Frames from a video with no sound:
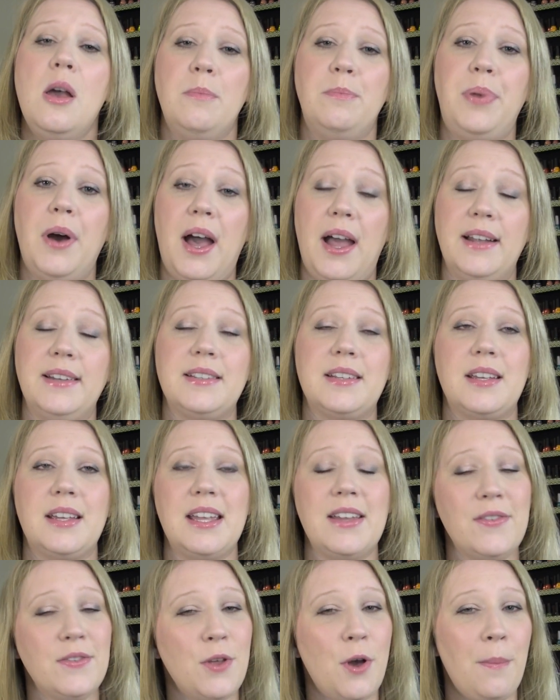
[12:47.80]
but
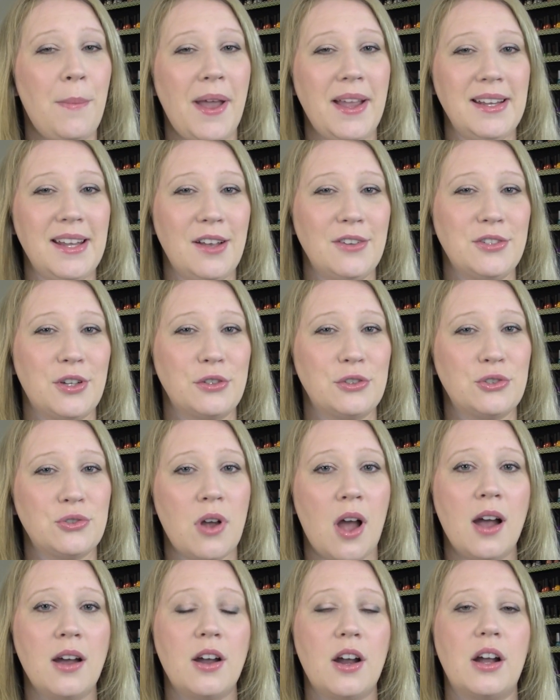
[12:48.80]
even though my nails are
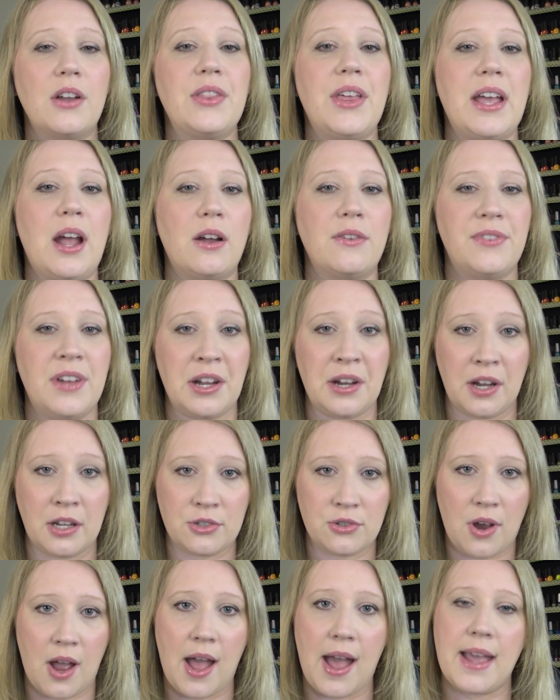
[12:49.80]
stronger, they are very
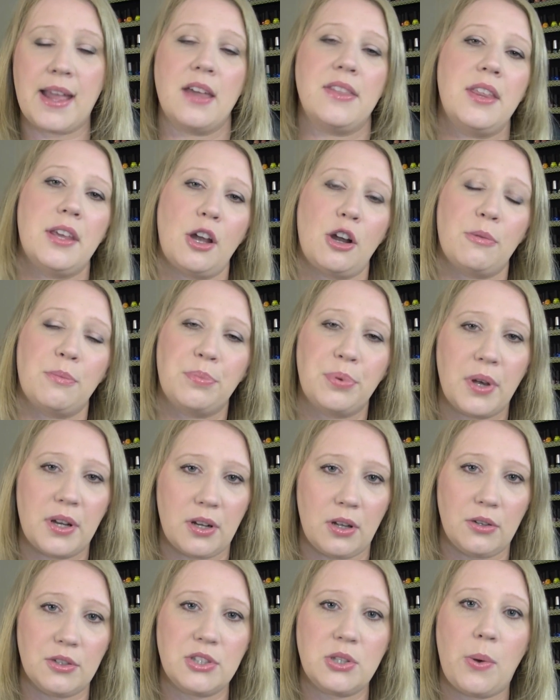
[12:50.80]
dry and they are
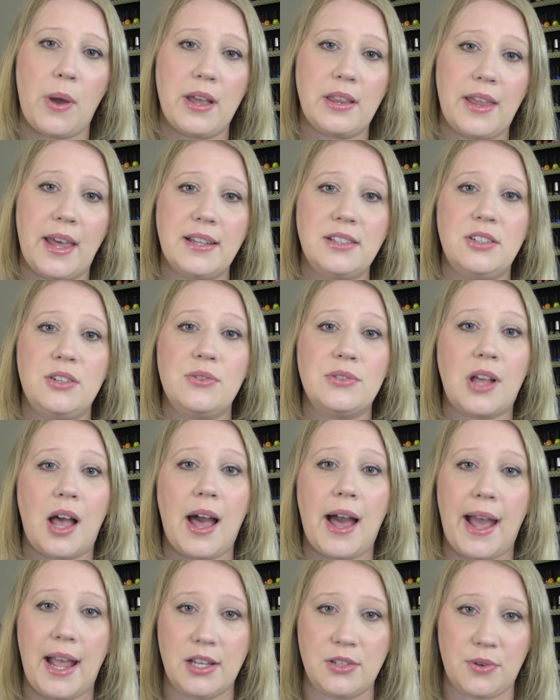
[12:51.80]
brittle, so I like to use a
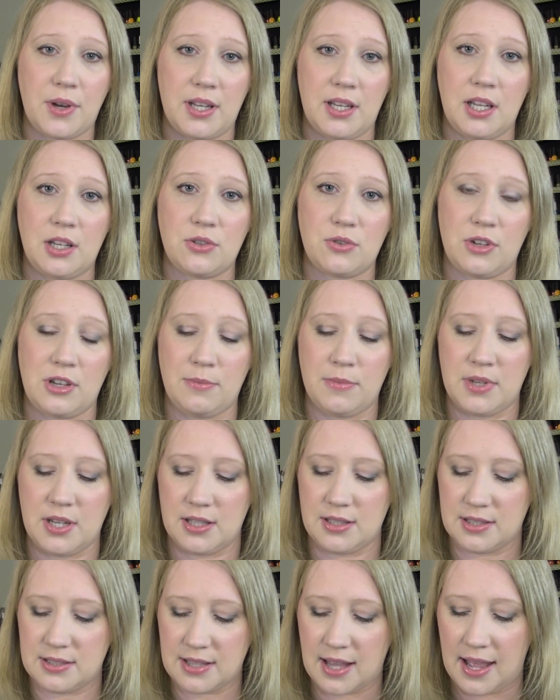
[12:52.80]
hydrating treatment
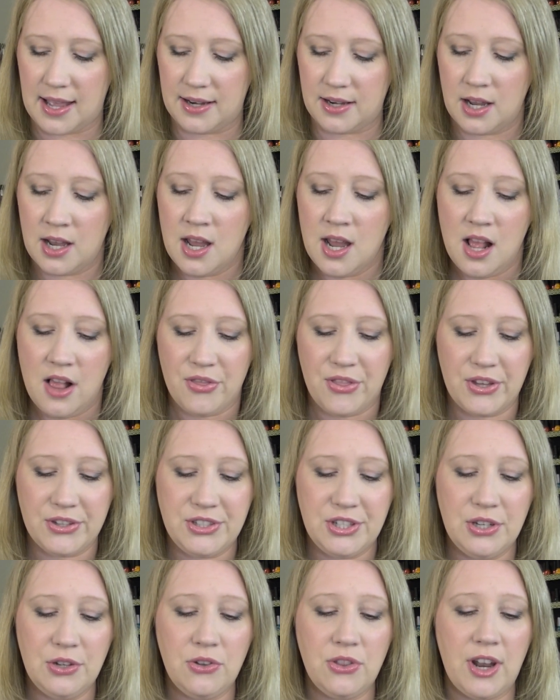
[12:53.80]
instead. The
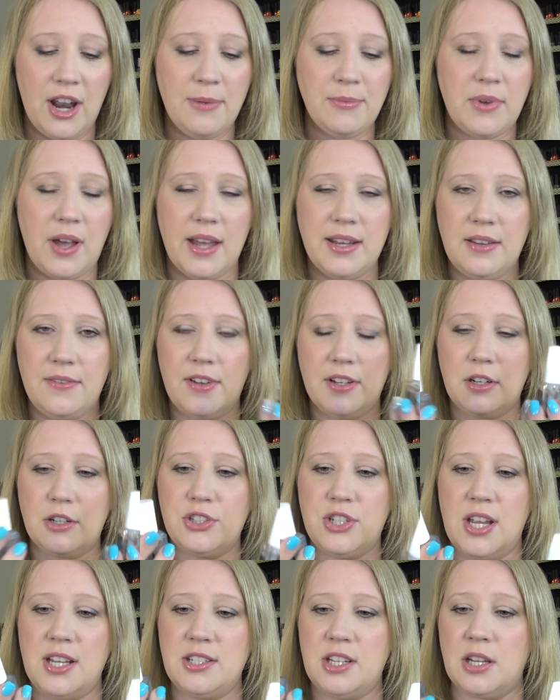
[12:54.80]
2 that I'm kind of
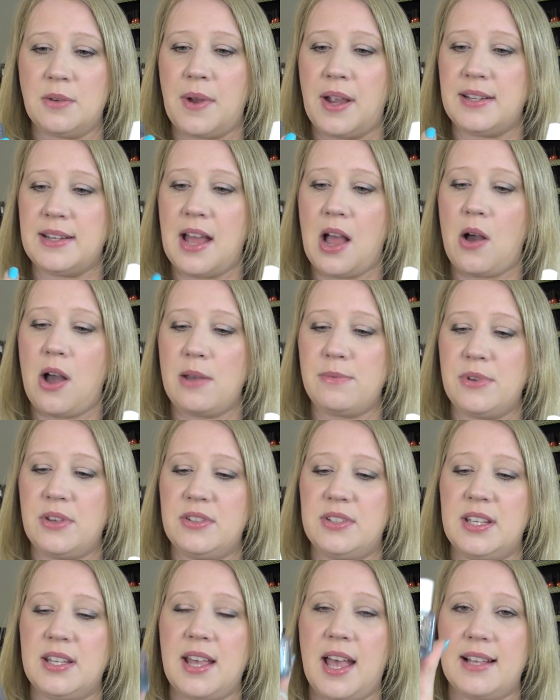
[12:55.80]
interchanging right now, I'm
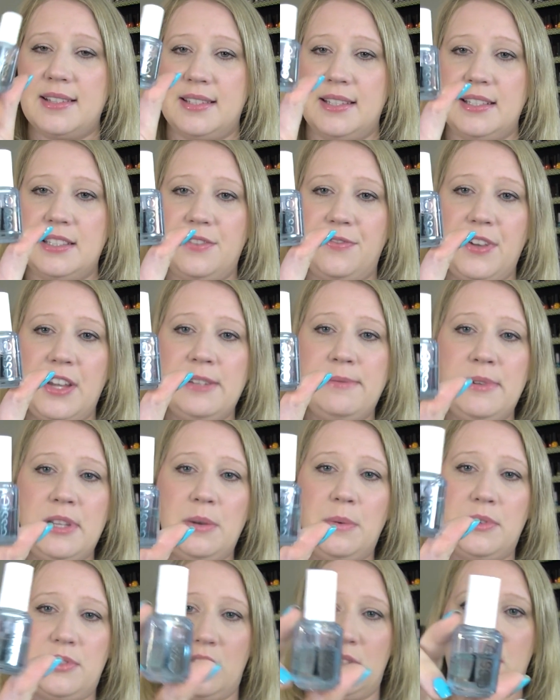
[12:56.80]
using Essie's Feed Me,
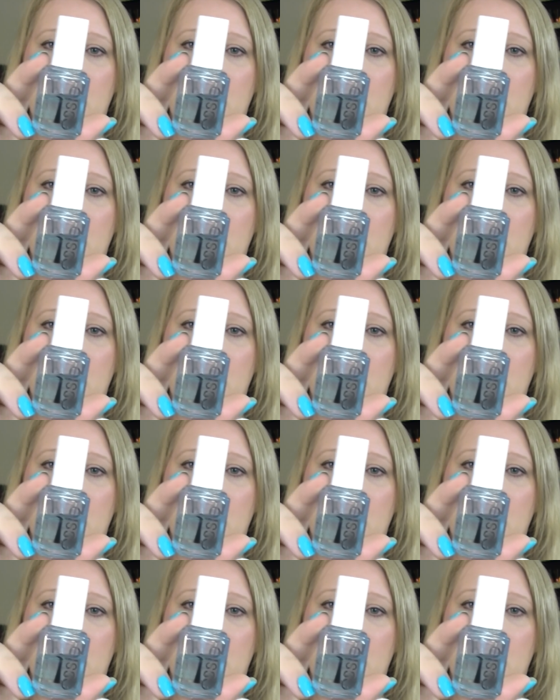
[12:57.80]
which is